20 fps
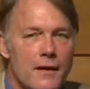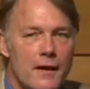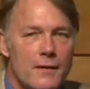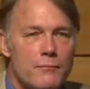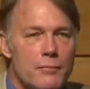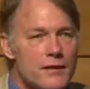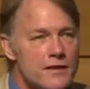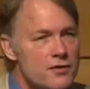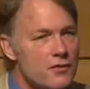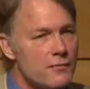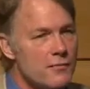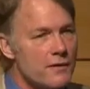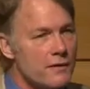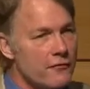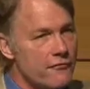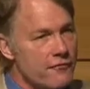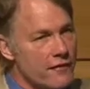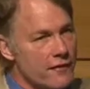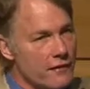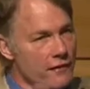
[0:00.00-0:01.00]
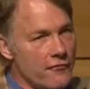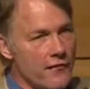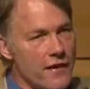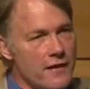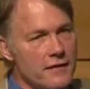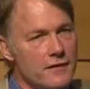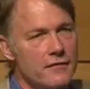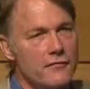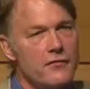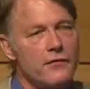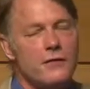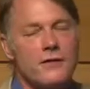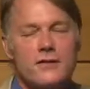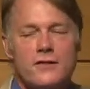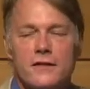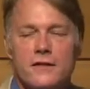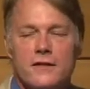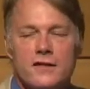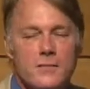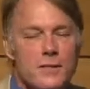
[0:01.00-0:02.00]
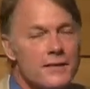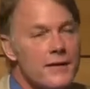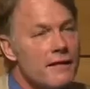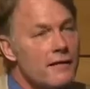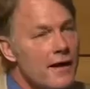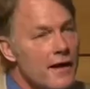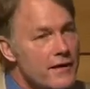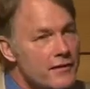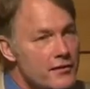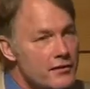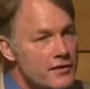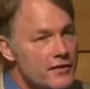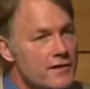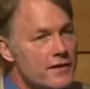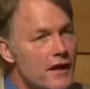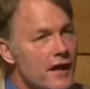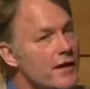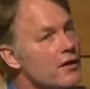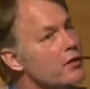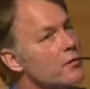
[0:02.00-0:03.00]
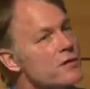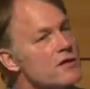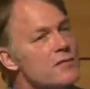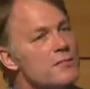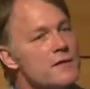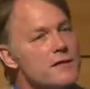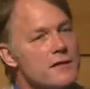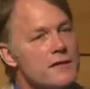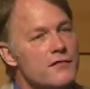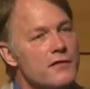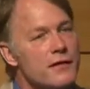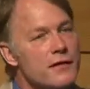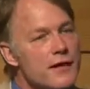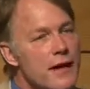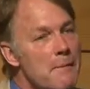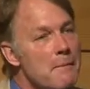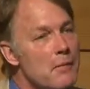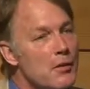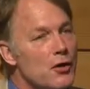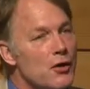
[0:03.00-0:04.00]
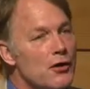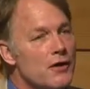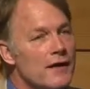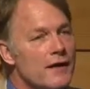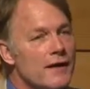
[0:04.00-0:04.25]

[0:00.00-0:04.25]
please don't feel offended if you're engineers, but they like to design to a specific number.